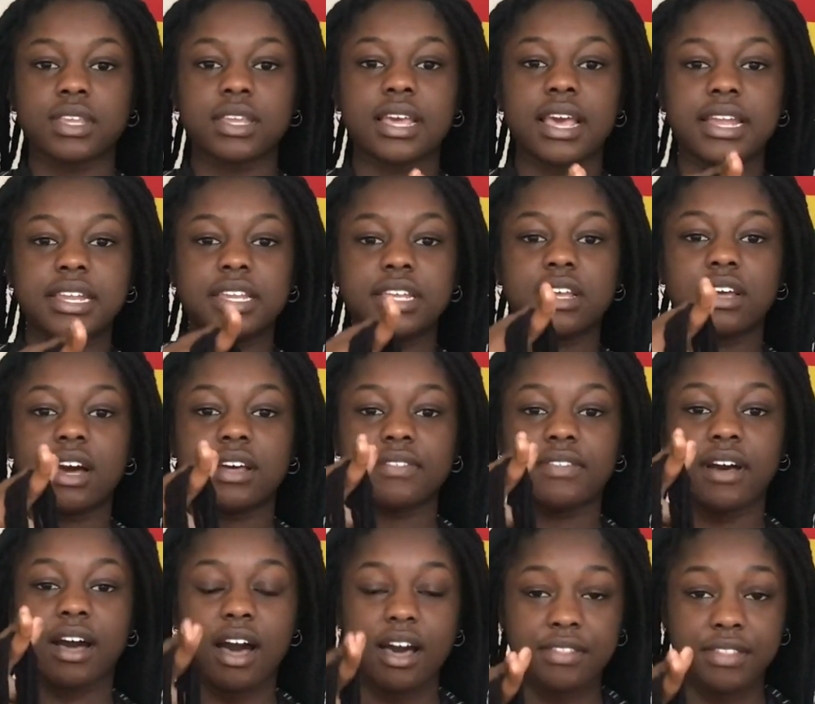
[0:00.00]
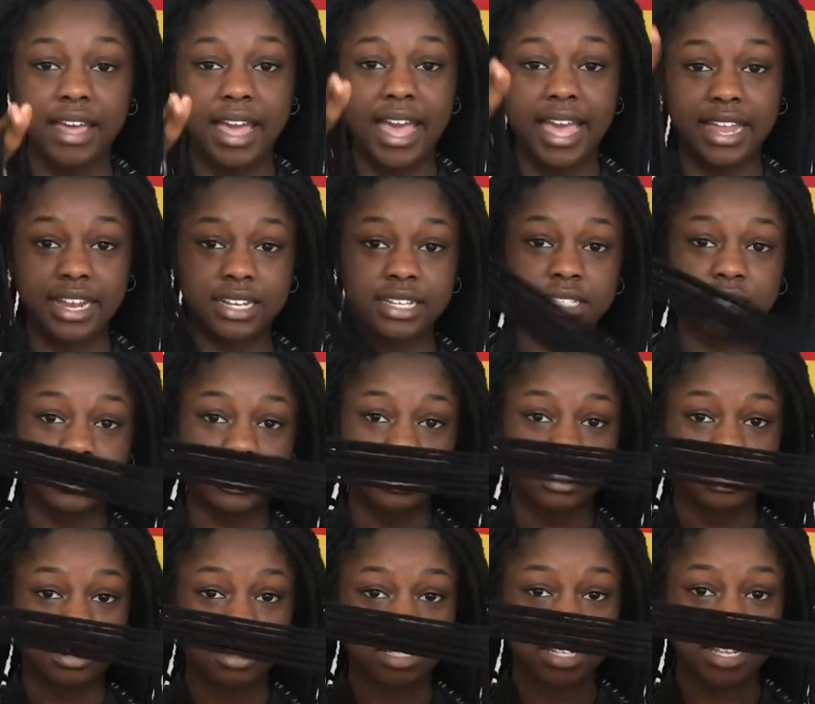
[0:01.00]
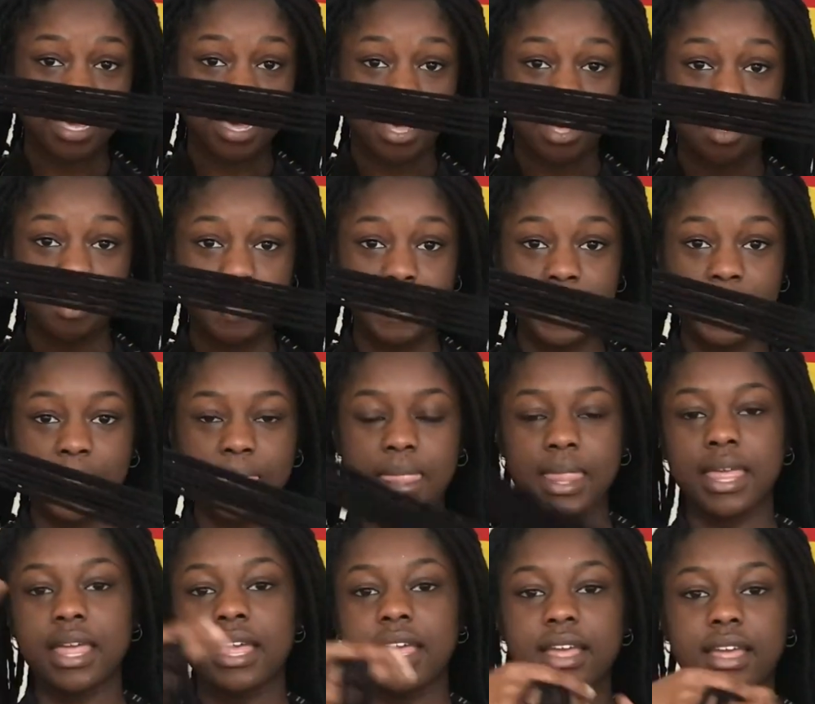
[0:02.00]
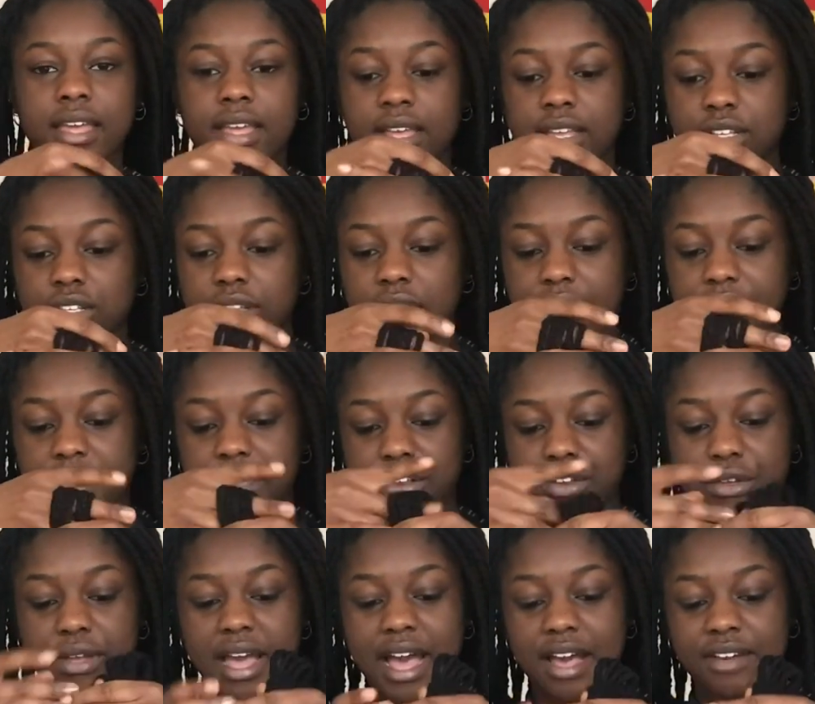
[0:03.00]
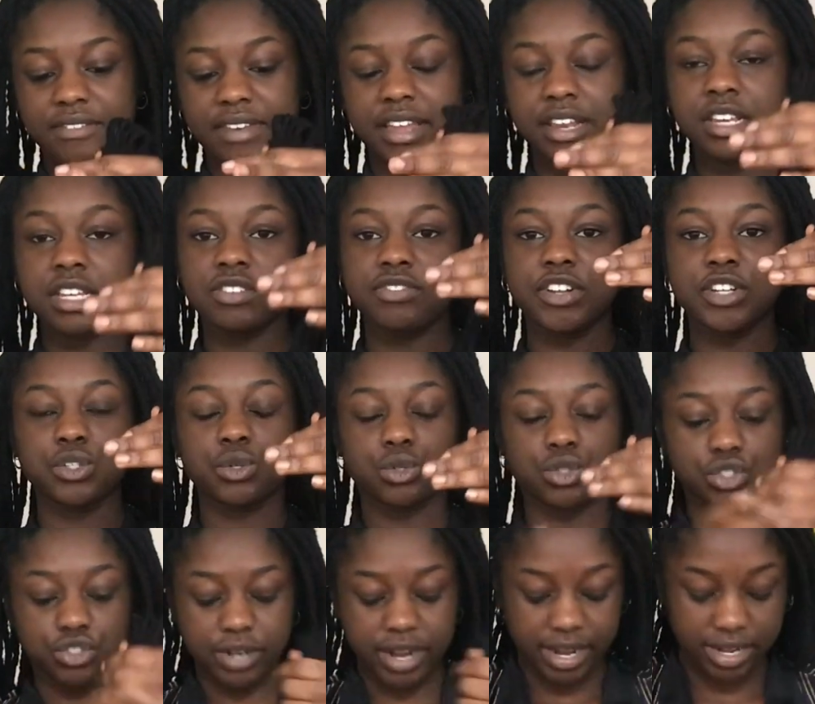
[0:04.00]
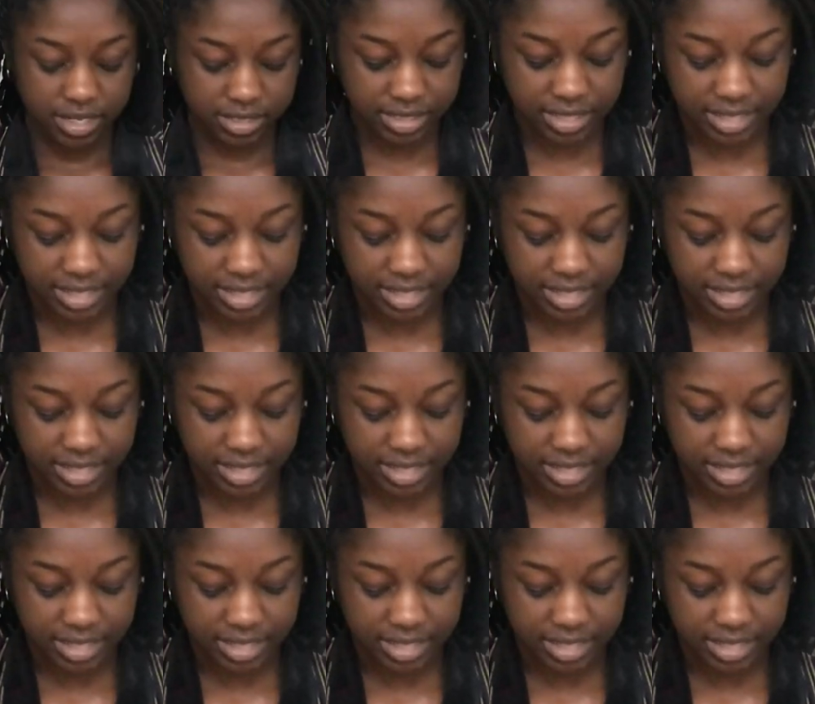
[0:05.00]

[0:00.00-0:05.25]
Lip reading: and you cut the other end, yeah? Then you have individual strands, and